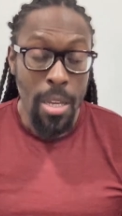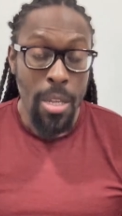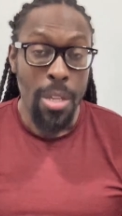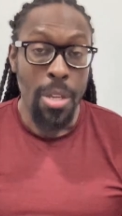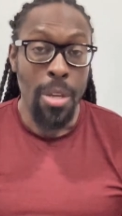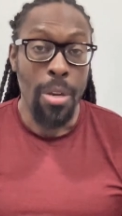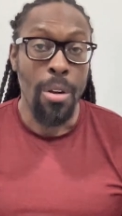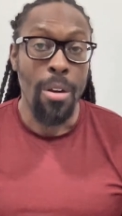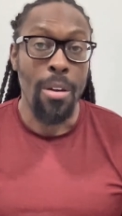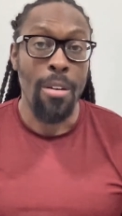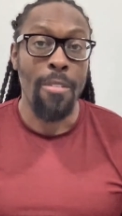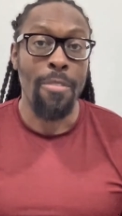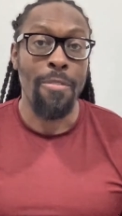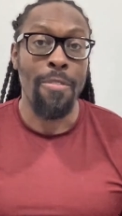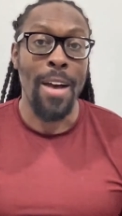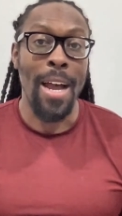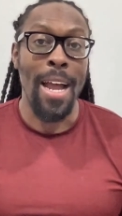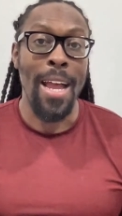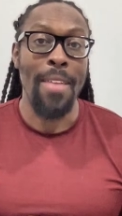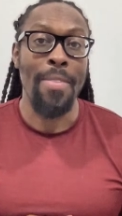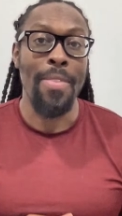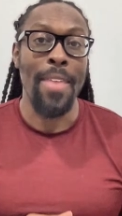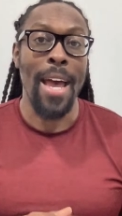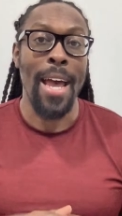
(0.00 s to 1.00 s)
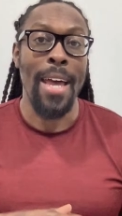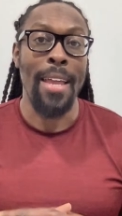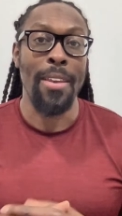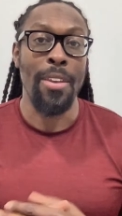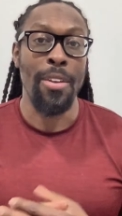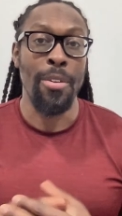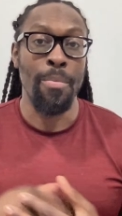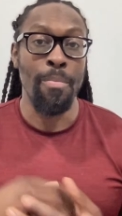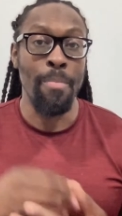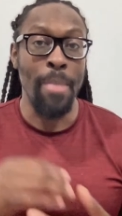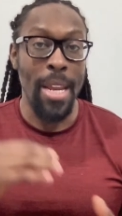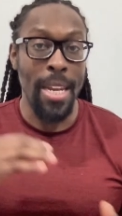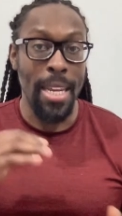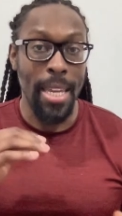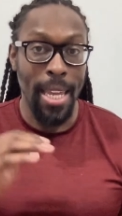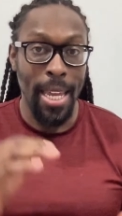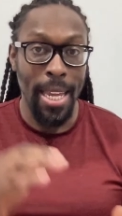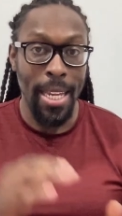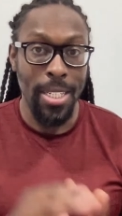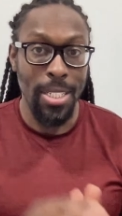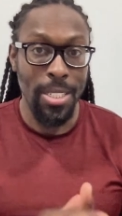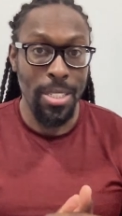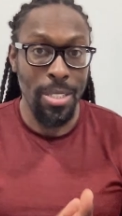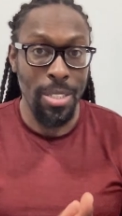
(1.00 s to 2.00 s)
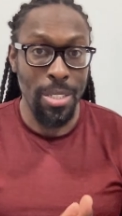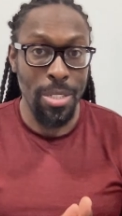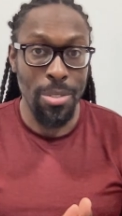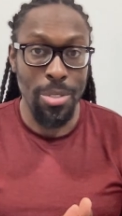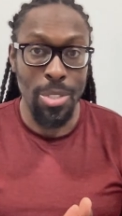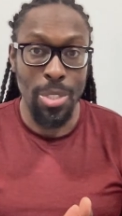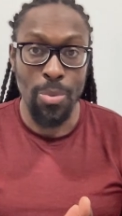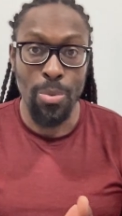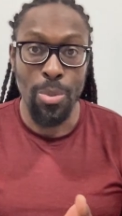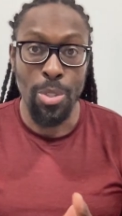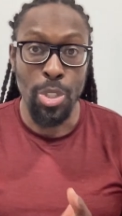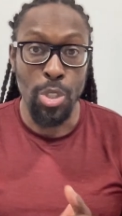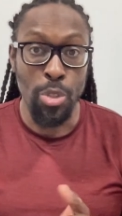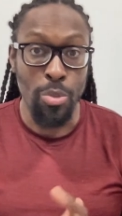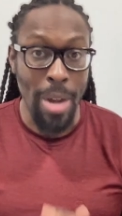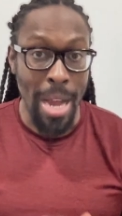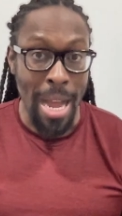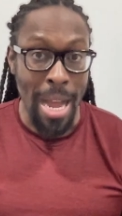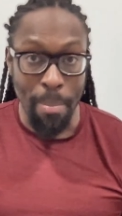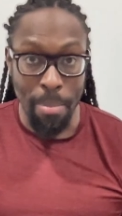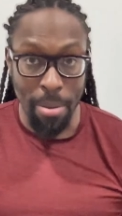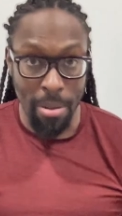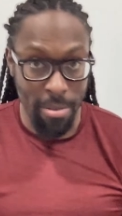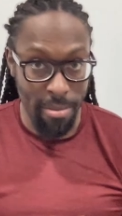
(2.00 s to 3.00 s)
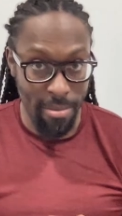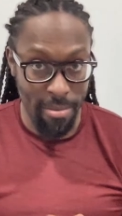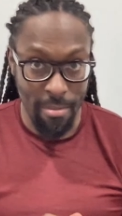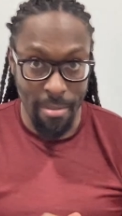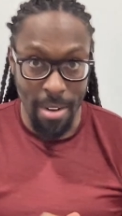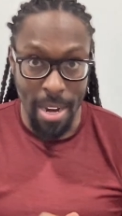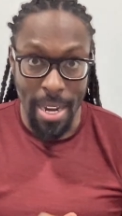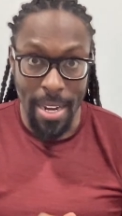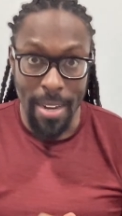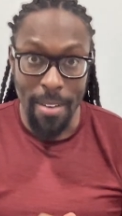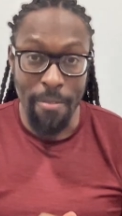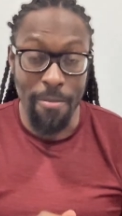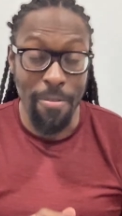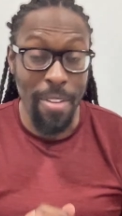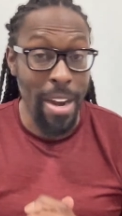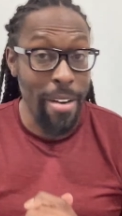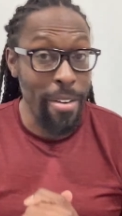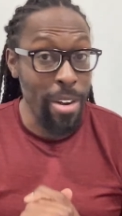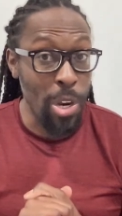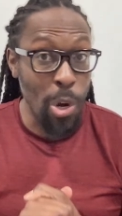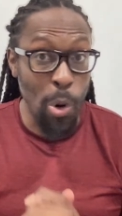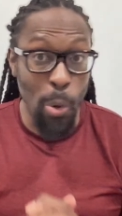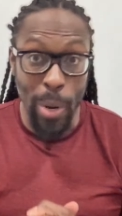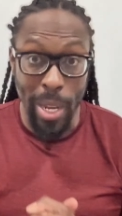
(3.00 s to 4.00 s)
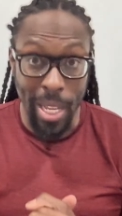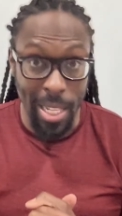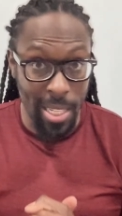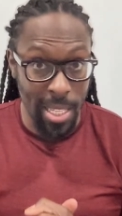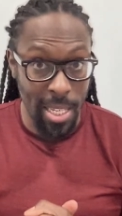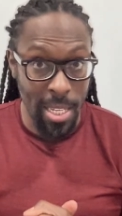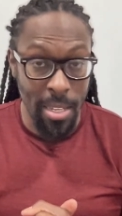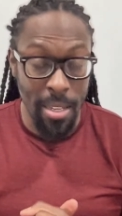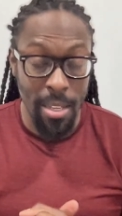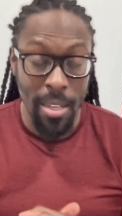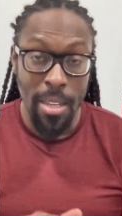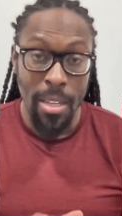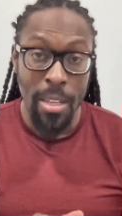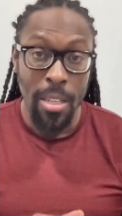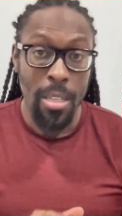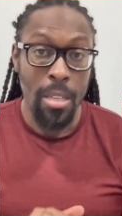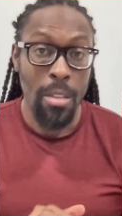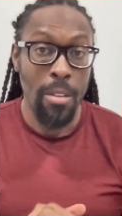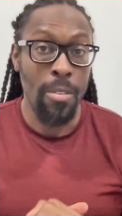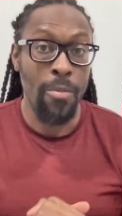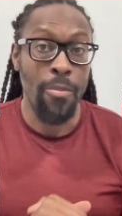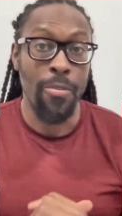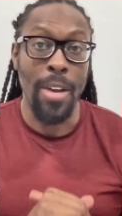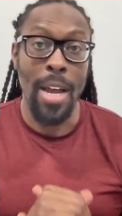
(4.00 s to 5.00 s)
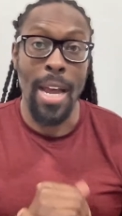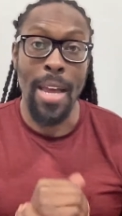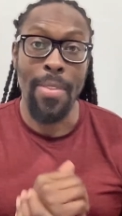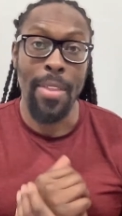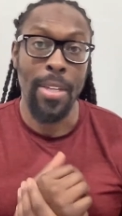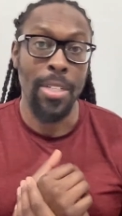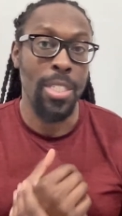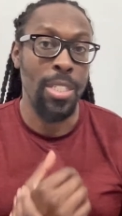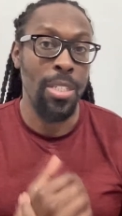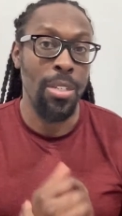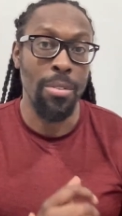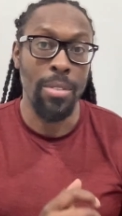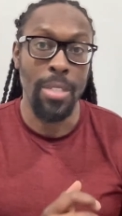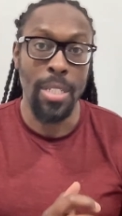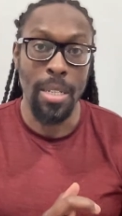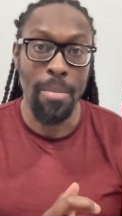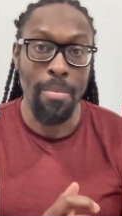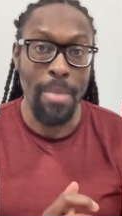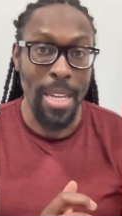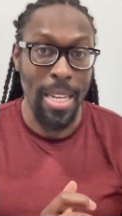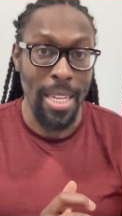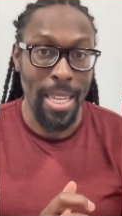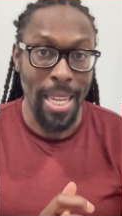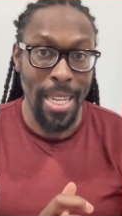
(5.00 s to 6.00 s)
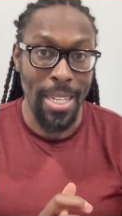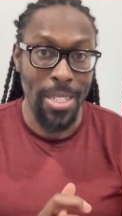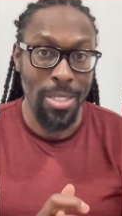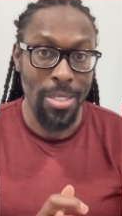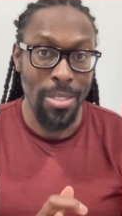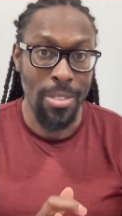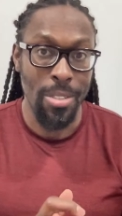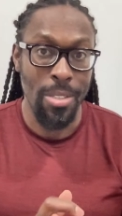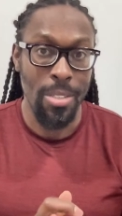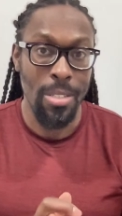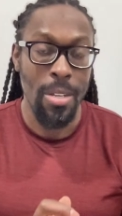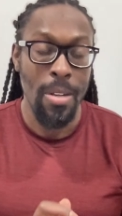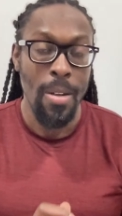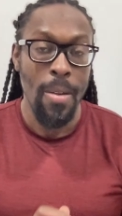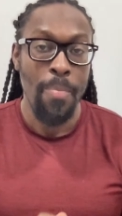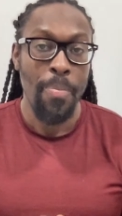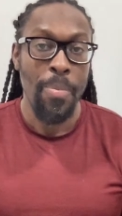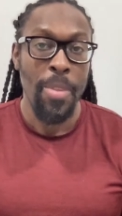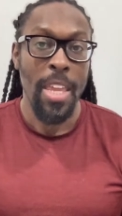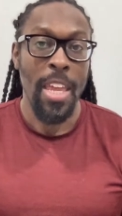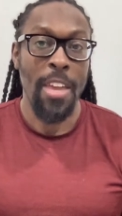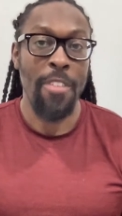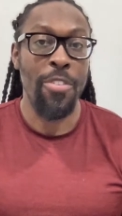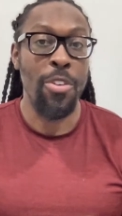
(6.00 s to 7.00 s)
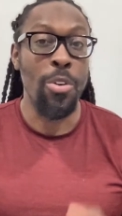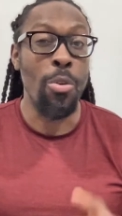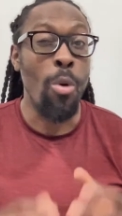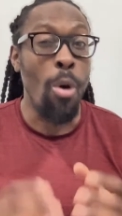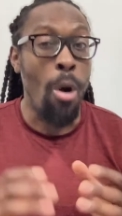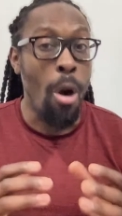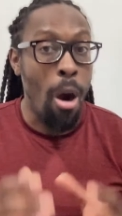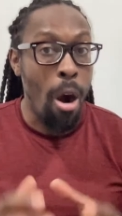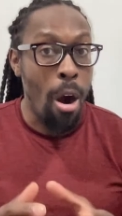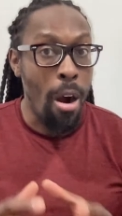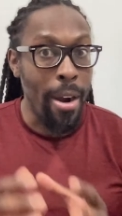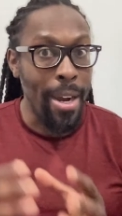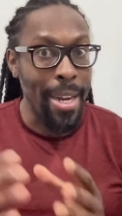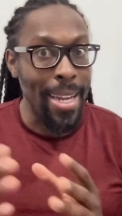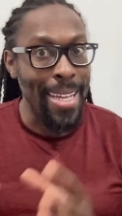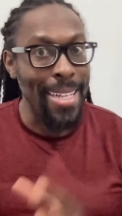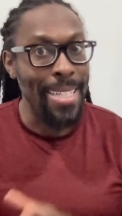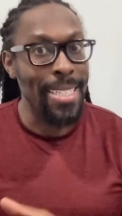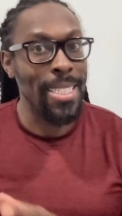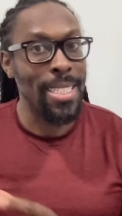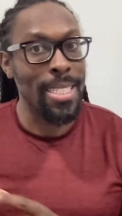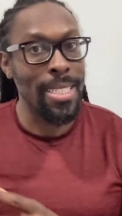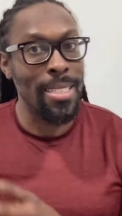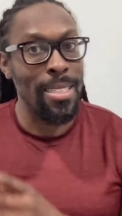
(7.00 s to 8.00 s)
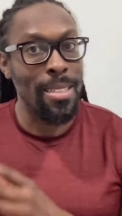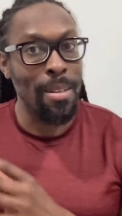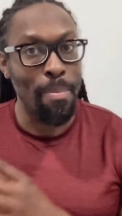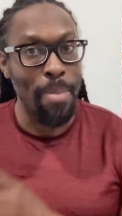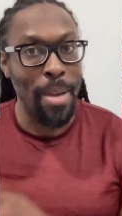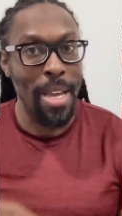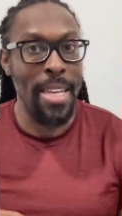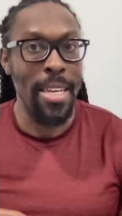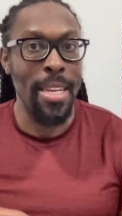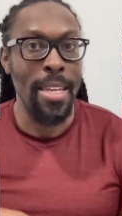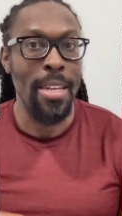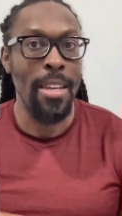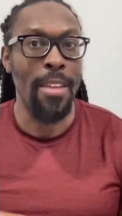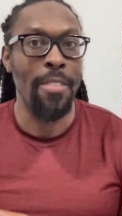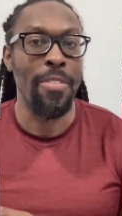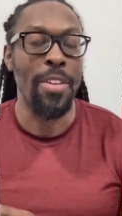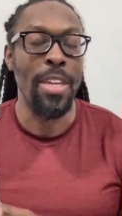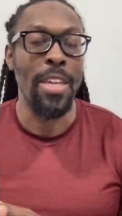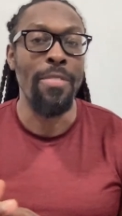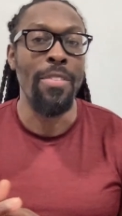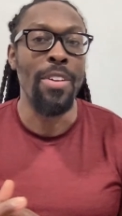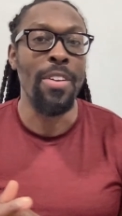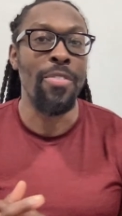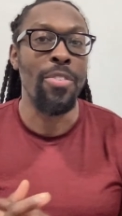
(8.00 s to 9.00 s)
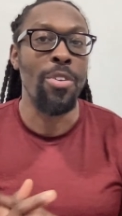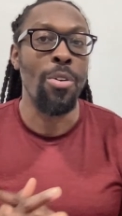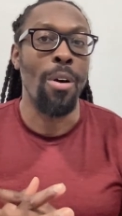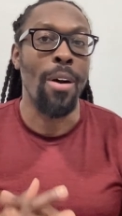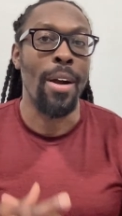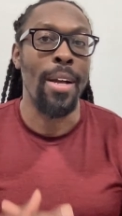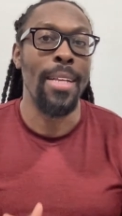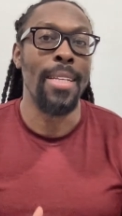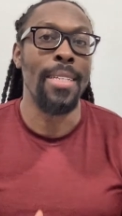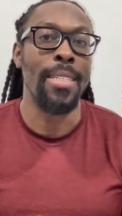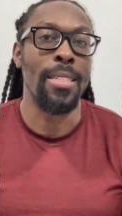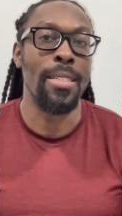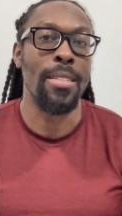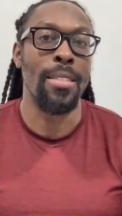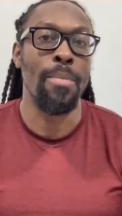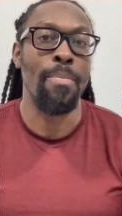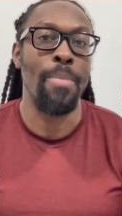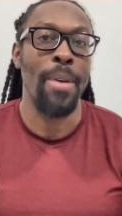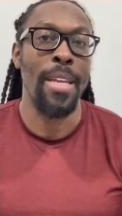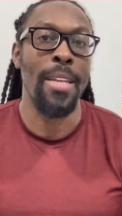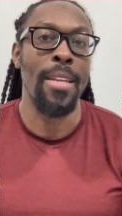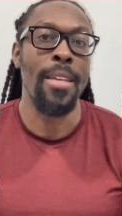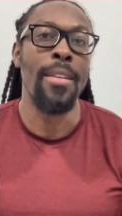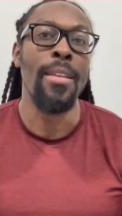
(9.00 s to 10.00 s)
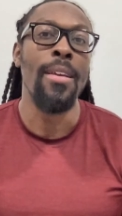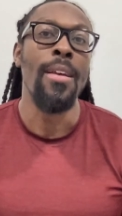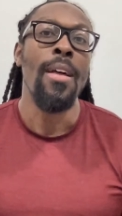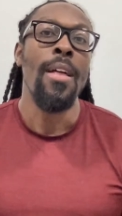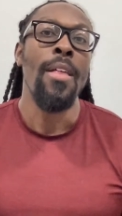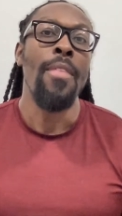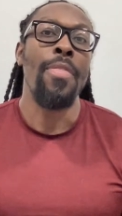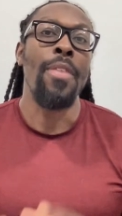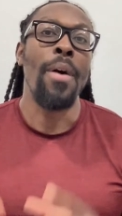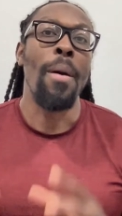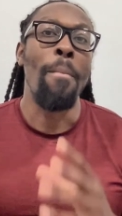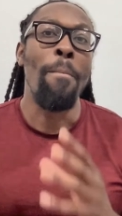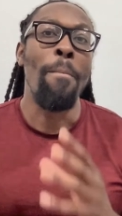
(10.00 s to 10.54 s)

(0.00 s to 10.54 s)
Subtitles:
you're going to find that your medication use will drop, right? Very quickly. You'll find that you don't need medications. If you are insulin dependent, even if you are insulin dependent, the